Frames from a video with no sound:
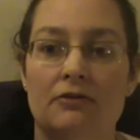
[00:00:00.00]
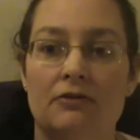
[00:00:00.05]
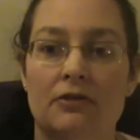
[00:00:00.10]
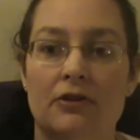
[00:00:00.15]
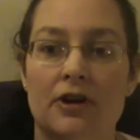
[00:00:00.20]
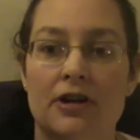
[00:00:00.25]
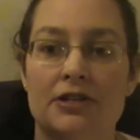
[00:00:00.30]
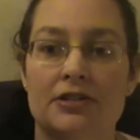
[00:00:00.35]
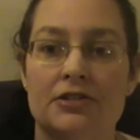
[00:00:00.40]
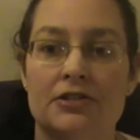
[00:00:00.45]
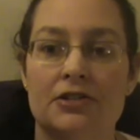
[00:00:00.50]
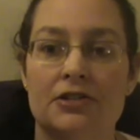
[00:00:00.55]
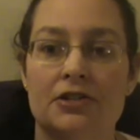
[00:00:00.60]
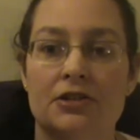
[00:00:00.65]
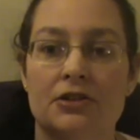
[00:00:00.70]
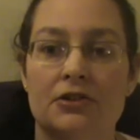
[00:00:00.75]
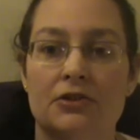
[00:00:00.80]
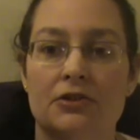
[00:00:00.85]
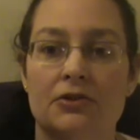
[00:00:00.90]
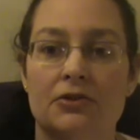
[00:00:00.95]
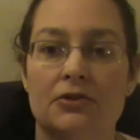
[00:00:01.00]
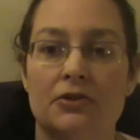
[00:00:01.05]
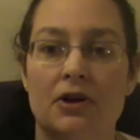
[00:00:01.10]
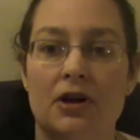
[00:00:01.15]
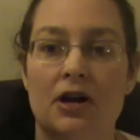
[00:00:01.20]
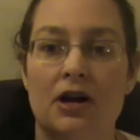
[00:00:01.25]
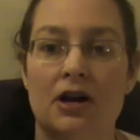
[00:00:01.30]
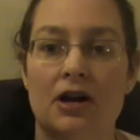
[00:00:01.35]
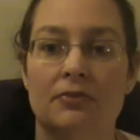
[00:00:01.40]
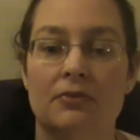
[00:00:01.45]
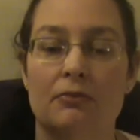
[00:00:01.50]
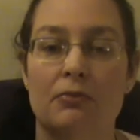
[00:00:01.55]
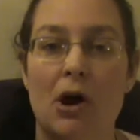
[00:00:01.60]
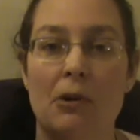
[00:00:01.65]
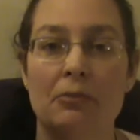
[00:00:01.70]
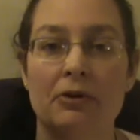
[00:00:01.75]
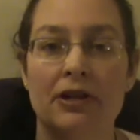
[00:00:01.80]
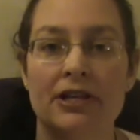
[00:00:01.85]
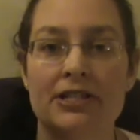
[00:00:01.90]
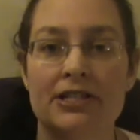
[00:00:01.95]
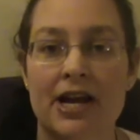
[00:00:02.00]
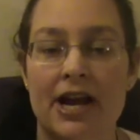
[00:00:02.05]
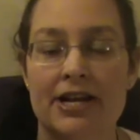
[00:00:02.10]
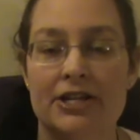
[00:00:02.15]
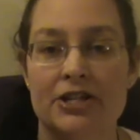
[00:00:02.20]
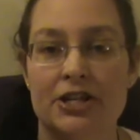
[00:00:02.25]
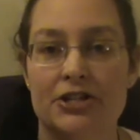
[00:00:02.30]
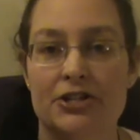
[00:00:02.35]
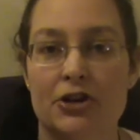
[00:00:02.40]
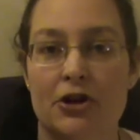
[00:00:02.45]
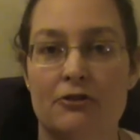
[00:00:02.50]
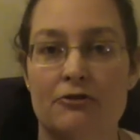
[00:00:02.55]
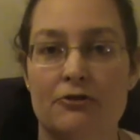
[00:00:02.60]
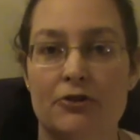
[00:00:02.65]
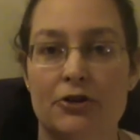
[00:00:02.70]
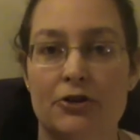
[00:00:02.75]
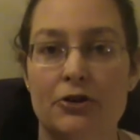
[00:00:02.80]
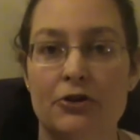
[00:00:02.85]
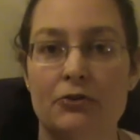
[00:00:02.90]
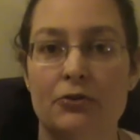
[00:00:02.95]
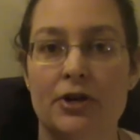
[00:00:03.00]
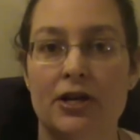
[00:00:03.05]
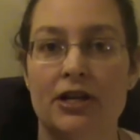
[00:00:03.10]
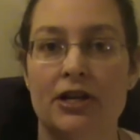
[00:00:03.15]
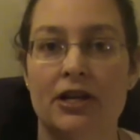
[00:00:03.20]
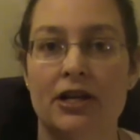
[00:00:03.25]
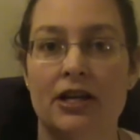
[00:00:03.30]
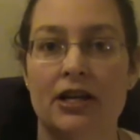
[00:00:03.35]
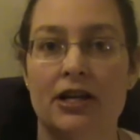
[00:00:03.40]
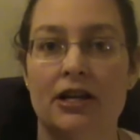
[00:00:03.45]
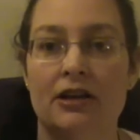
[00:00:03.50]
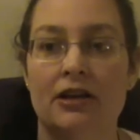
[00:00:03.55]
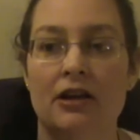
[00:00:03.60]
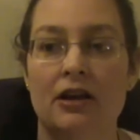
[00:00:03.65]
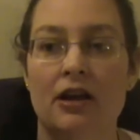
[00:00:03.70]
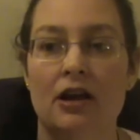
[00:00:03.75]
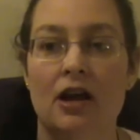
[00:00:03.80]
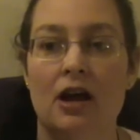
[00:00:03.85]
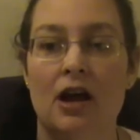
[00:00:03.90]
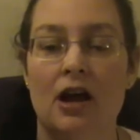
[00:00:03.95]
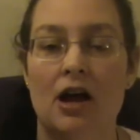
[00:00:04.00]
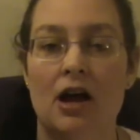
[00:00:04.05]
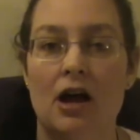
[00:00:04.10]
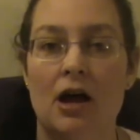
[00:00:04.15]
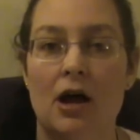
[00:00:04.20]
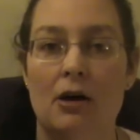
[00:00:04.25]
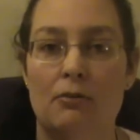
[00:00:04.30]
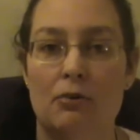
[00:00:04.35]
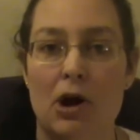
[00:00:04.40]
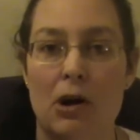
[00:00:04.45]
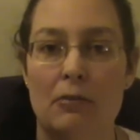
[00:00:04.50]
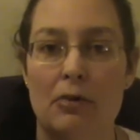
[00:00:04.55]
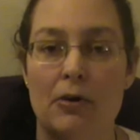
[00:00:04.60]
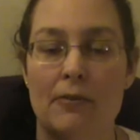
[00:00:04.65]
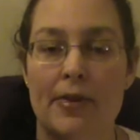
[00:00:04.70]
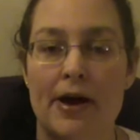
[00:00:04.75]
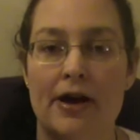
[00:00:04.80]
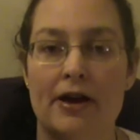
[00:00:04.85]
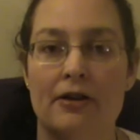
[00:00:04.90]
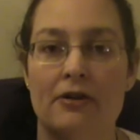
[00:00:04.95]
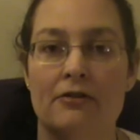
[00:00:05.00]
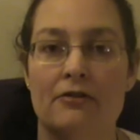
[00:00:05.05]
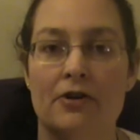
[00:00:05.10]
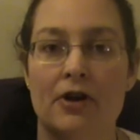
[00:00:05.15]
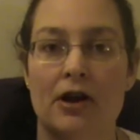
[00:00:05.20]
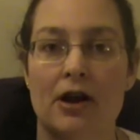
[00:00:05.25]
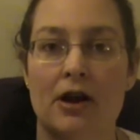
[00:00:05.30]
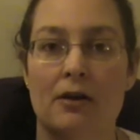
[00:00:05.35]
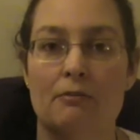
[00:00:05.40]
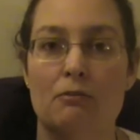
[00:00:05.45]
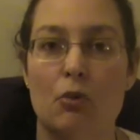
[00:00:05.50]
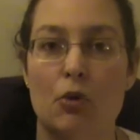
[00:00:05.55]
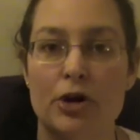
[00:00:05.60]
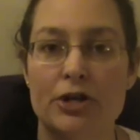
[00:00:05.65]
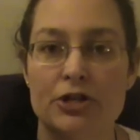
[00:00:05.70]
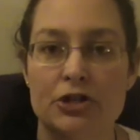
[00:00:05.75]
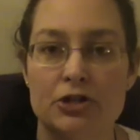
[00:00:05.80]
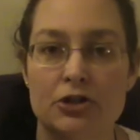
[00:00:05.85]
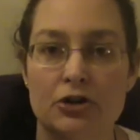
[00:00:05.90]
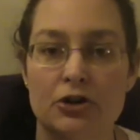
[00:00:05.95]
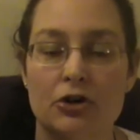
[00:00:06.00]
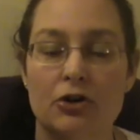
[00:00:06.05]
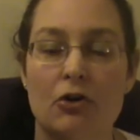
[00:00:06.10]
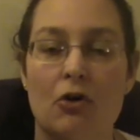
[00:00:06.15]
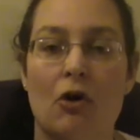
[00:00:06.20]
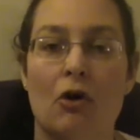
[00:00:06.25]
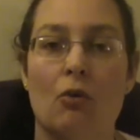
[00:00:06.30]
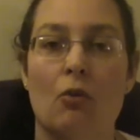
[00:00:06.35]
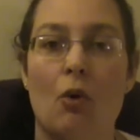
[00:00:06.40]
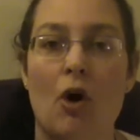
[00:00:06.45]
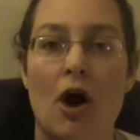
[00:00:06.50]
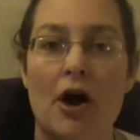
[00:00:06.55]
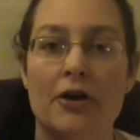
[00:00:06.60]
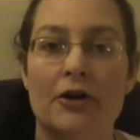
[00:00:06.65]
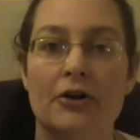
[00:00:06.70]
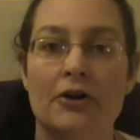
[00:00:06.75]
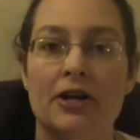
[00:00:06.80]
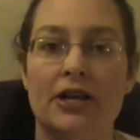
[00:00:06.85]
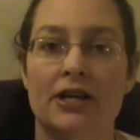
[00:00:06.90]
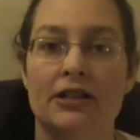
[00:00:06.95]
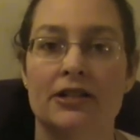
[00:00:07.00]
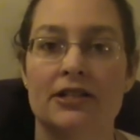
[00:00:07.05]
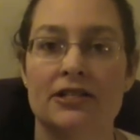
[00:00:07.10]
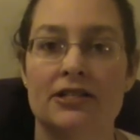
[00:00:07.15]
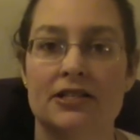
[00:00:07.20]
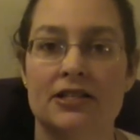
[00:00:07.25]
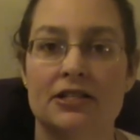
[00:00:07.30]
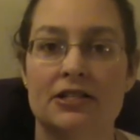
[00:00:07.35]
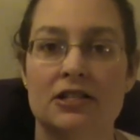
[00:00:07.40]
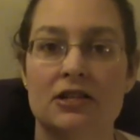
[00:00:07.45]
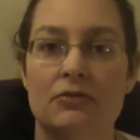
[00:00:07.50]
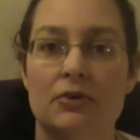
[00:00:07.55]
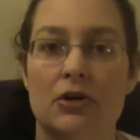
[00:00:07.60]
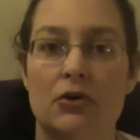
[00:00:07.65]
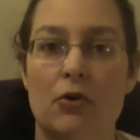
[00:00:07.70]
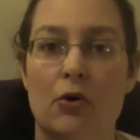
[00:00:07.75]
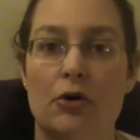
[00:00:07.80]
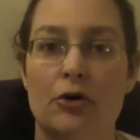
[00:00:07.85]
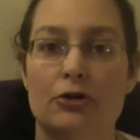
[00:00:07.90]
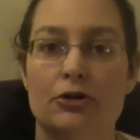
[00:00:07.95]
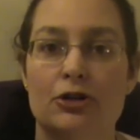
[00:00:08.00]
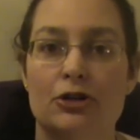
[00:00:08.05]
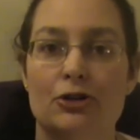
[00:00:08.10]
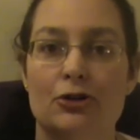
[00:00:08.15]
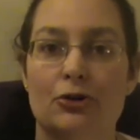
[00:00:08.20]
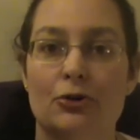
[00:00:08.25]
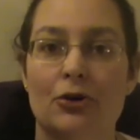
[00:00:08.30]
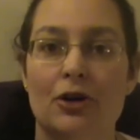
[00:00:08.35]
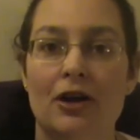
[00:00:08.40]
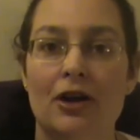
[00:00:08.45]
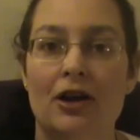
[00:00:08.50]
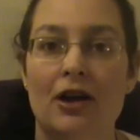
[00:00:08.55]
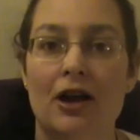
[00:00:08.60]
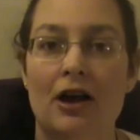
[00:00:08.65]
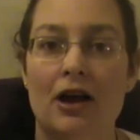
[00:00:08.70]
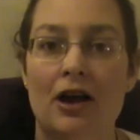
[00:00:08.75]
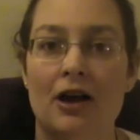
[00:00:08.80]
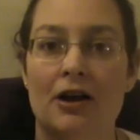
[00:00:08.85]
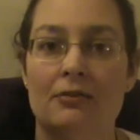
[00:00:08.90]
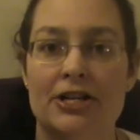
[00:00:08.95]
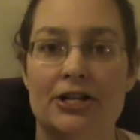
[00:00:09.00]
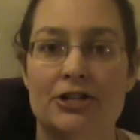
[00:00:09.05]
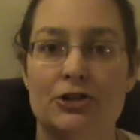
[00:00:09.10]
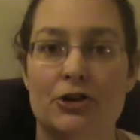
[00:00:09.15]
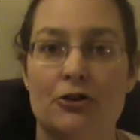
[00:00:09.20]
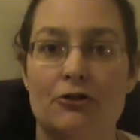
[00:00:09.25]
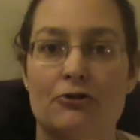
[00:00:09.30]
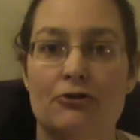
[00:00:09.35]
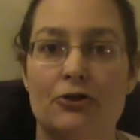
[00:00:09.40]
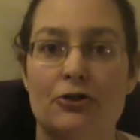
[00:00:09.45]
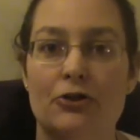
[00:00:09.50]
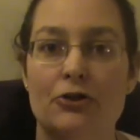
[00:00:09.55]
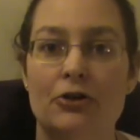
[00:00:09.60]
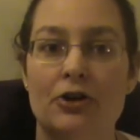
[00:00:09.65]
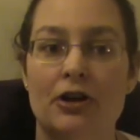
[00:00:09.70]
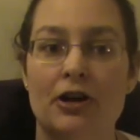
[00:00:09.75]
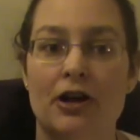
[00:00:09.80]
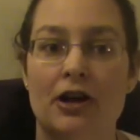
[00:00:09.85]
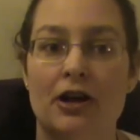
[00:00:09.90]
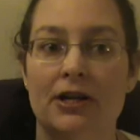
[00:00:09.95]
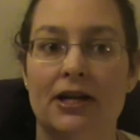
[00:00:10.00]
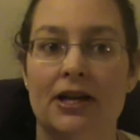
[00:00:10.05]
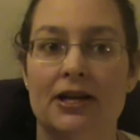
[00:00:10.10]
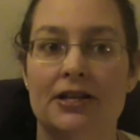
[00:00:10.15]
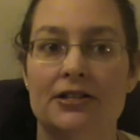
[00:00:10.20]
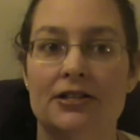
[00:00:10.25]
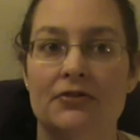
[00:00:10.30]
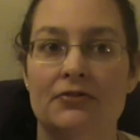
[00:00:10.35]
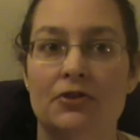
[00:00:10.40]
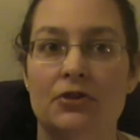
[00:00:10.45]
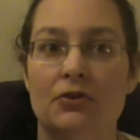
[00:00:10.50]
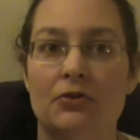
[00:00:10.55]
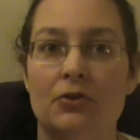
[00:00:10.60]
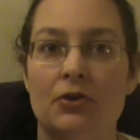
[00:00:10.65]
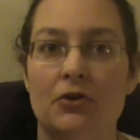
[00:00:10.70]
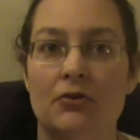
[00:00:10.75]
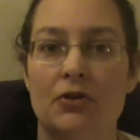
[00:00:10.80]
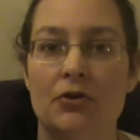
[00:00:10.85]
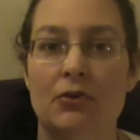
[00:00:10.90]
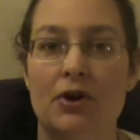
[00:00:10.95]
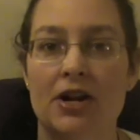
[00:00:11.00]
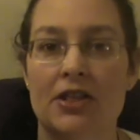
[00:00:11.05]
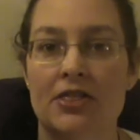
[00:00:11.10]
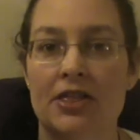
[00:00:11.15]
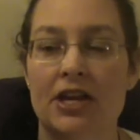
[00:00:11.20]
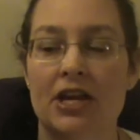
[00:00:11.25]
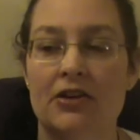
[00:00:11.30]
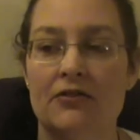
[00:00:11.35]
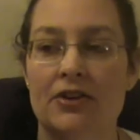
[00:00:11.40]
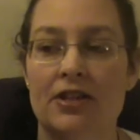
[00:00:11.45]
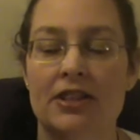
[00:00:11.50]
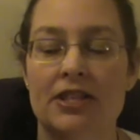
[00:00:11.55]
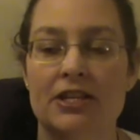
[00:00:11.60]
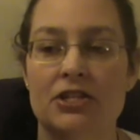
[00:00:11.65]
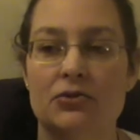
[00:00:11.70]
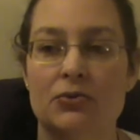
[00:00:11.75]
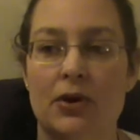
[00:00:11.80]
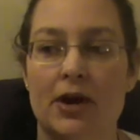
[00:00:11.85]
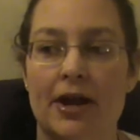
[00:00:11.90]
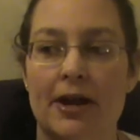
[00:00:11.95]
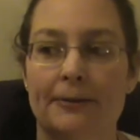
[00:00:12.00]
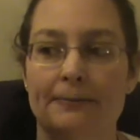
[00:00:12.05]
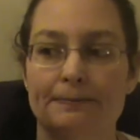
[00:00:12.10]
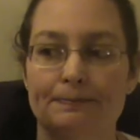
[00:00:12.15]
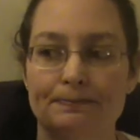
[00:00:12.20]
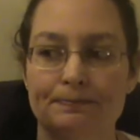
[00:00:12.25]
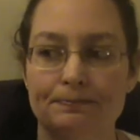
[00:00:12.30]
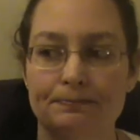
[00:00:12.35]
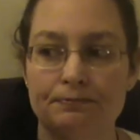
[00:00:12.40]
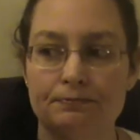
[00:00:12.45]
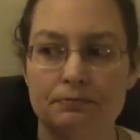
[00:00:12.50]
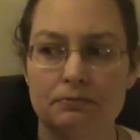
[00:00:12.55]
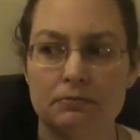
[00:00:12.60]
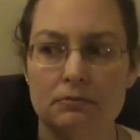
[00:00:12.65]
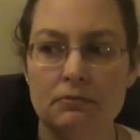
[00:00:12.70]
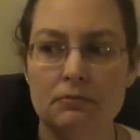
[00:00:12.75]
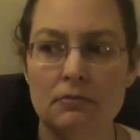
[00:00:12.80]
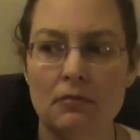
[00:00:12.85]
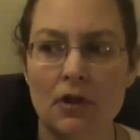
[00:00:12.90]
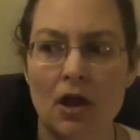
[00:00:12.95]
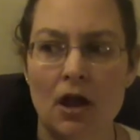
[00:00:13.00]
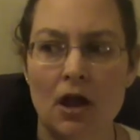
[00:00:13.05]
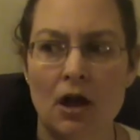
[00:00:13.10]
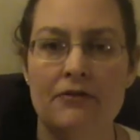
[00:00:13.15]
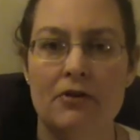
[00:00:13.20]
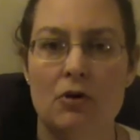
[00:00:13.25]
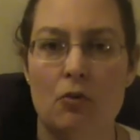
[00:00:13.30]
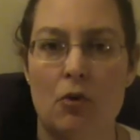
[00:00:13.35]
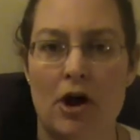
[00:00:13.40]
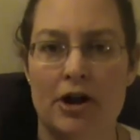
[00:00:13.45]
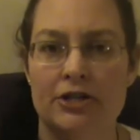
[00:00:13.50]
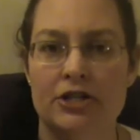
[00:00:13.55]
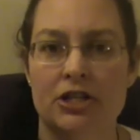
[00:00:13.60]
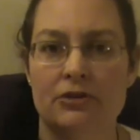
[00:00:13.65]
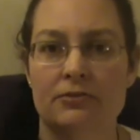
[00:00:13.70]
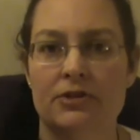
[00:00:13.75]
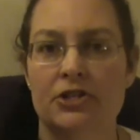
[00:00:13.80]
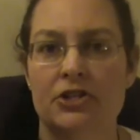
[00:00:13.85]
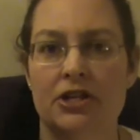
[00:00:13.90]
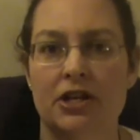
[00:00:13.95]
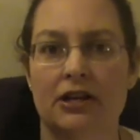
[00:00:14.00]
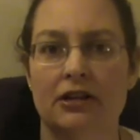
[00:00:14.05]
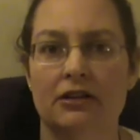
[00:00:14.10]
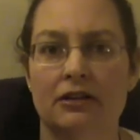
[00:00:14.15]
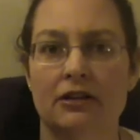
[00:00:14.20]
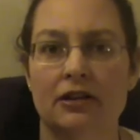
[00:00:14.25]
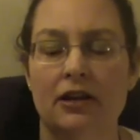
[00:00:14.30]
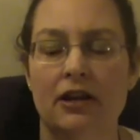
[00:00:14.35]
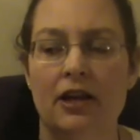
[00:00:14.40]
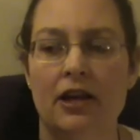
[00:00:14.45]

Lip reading: For us to properly digest our food, we need a proper amount of moisture or water in the system in order to digest our food. Because if you want to think of it this way, think of a washing machine.